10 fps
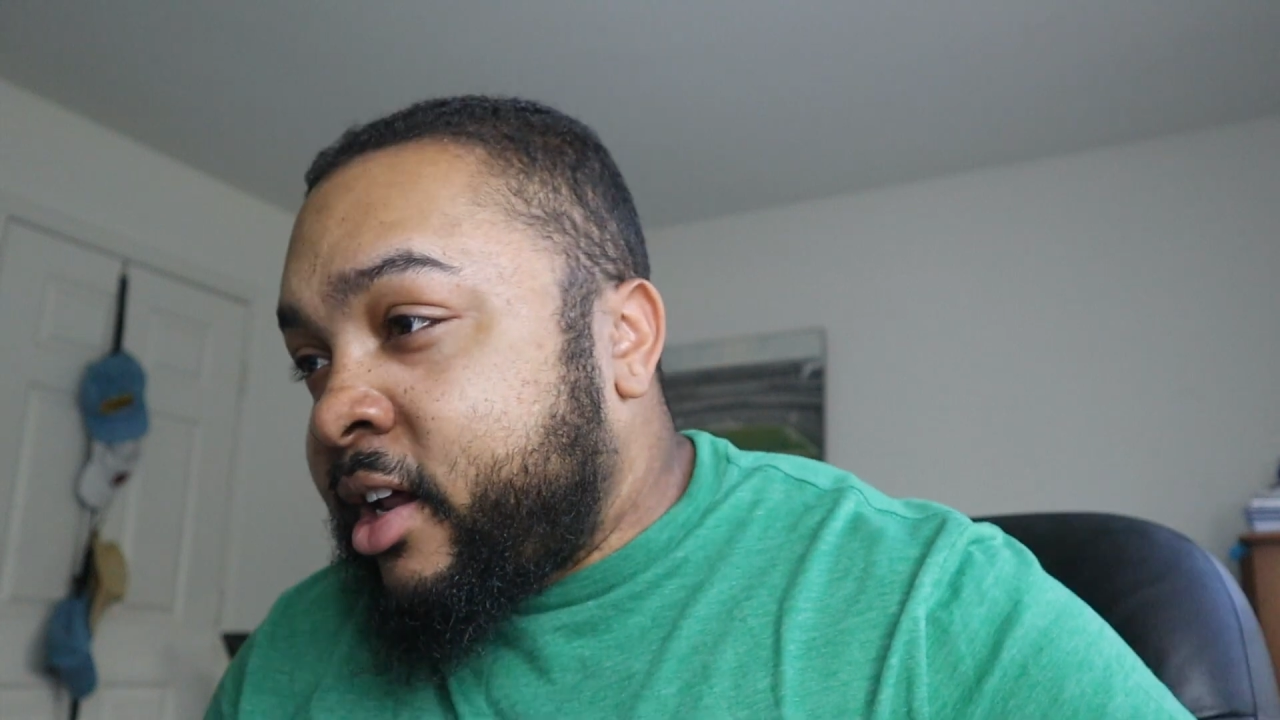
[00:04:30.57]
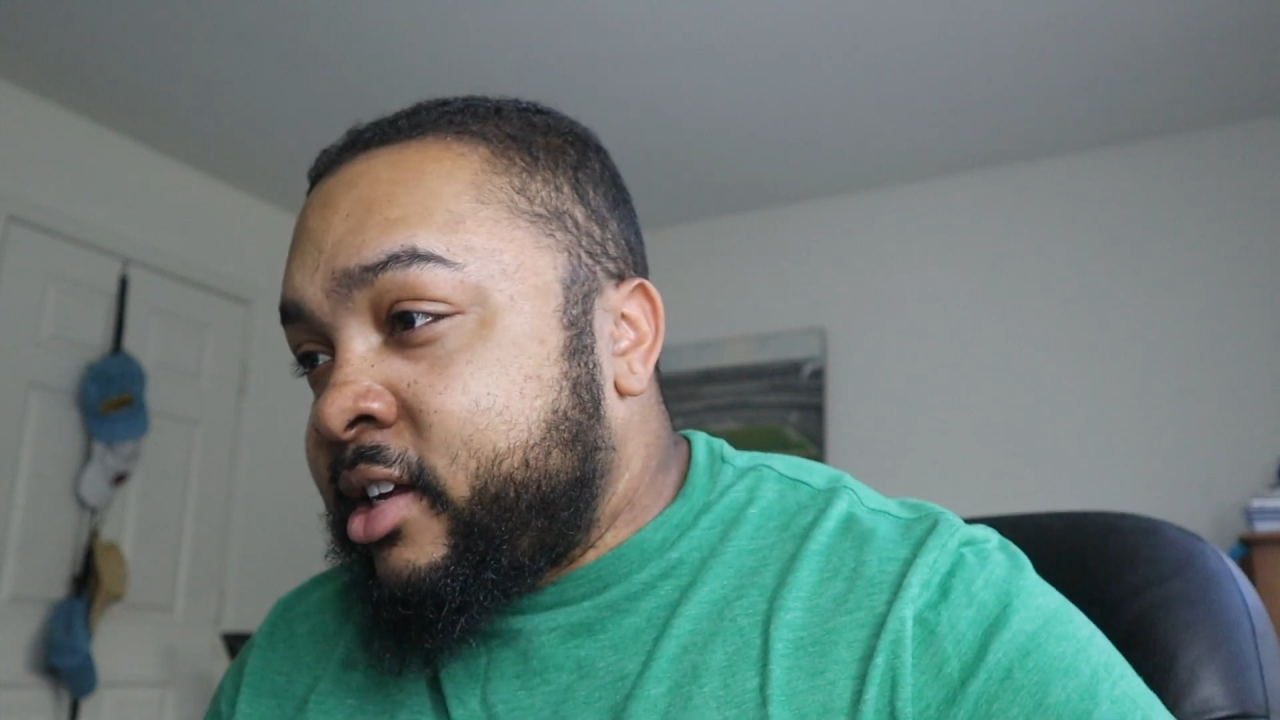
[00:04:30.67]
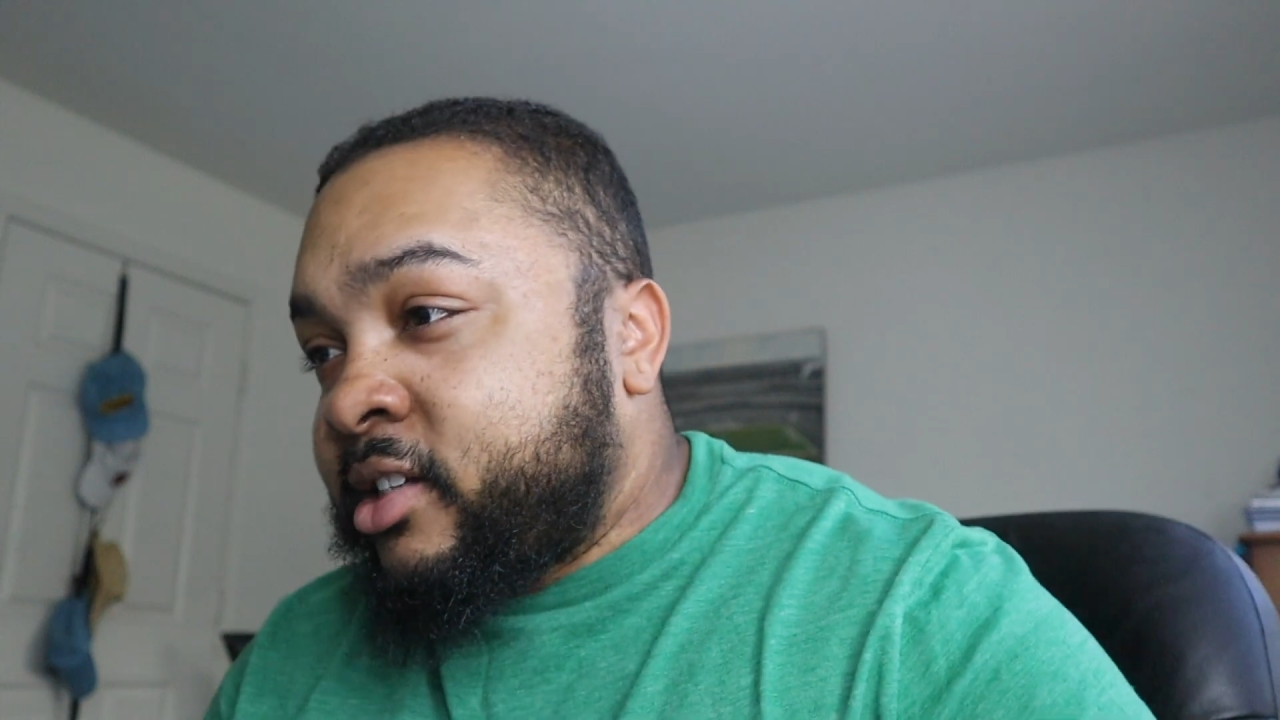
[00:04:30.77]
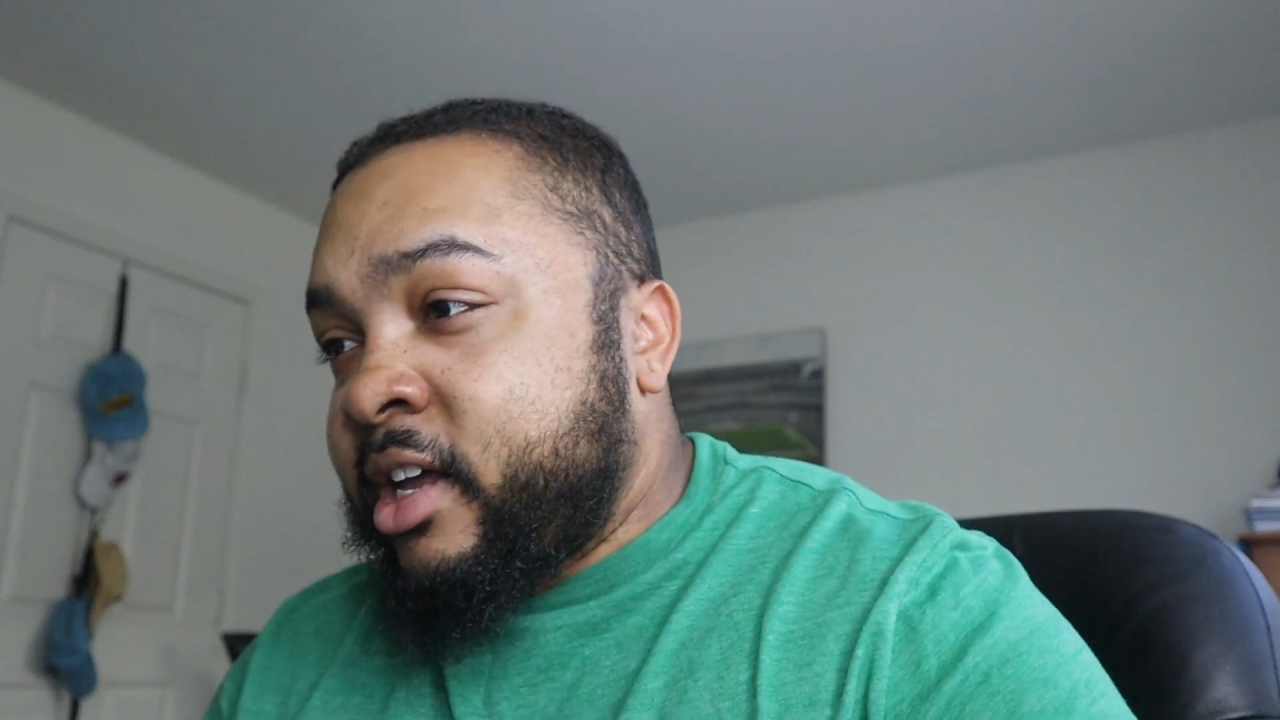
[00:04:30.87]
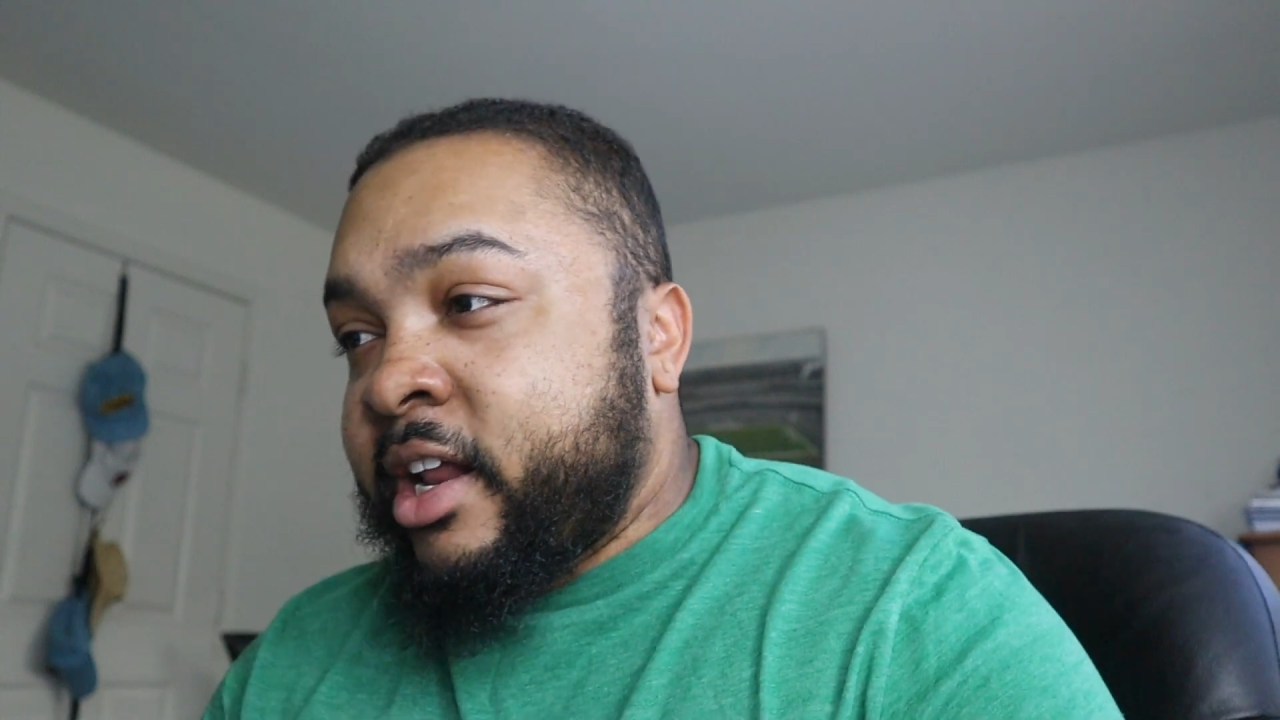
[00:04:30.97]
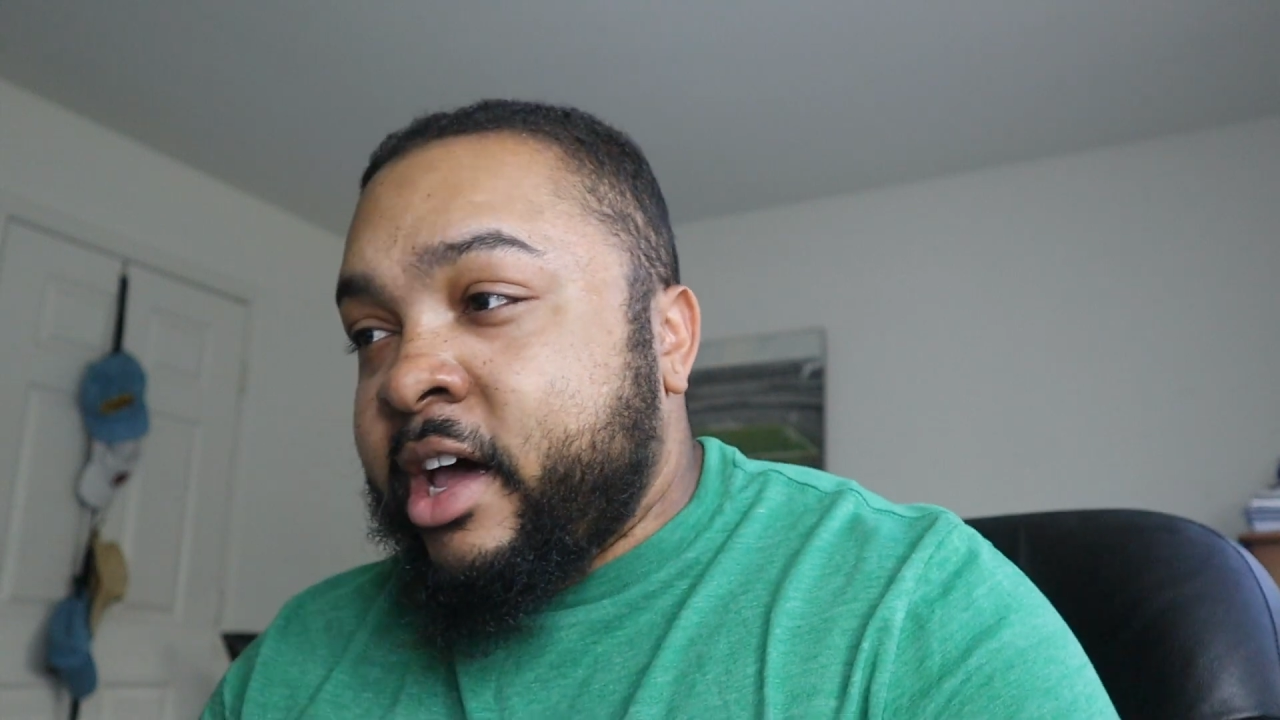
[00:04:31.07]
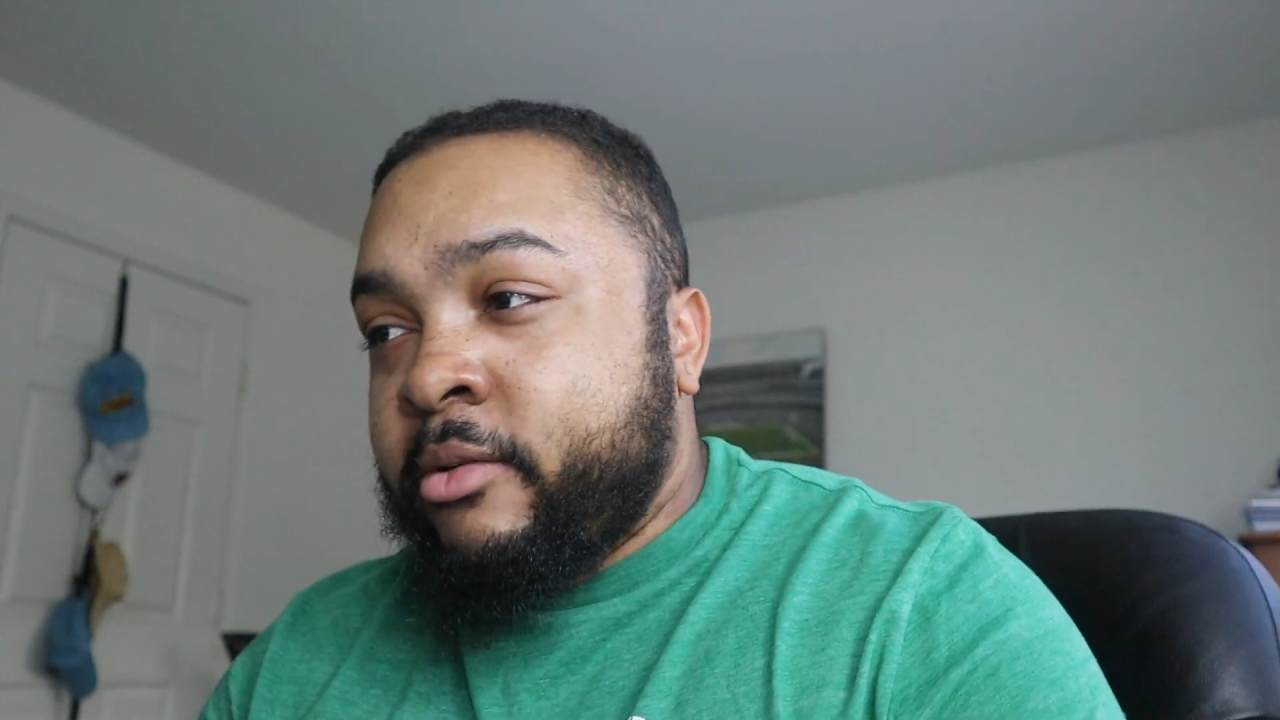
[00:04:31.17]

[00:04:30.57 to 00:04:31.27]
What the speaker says: Like I said, like,